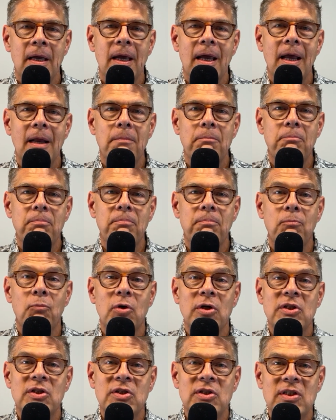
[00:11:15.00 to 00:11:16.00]
and
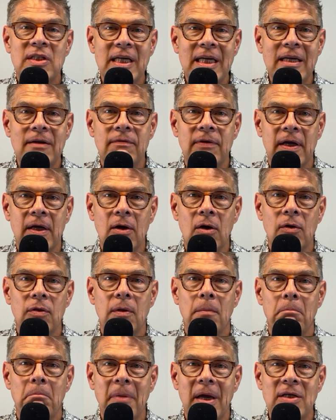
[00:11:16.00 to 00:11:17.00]
receiving
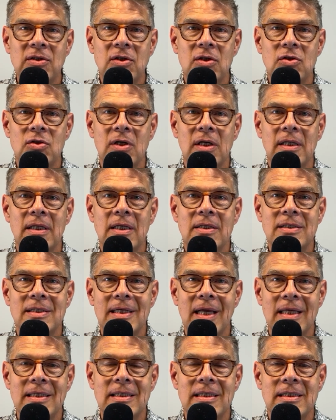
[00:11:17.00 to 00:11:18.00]
the messaging that's
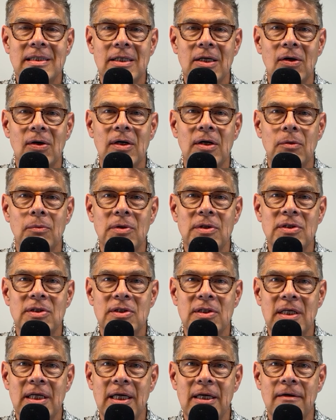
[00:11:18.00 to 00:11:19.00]
necessary to
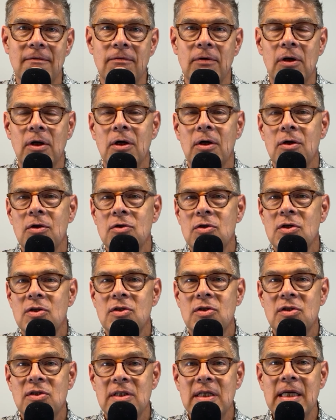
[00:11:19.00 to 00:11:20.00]
receive, to
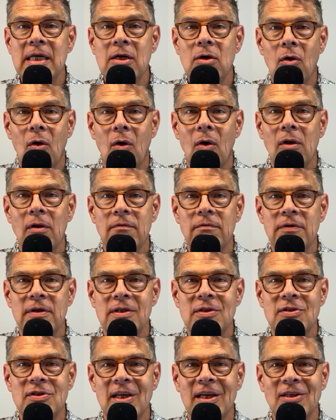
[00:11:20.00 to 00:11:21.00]
see all of
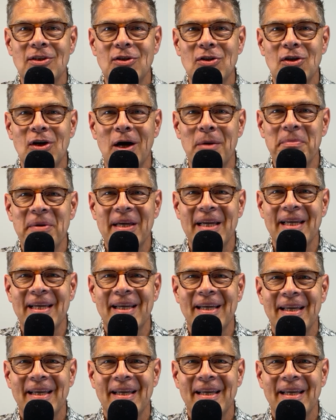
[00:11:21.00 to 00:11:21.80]
these things coming,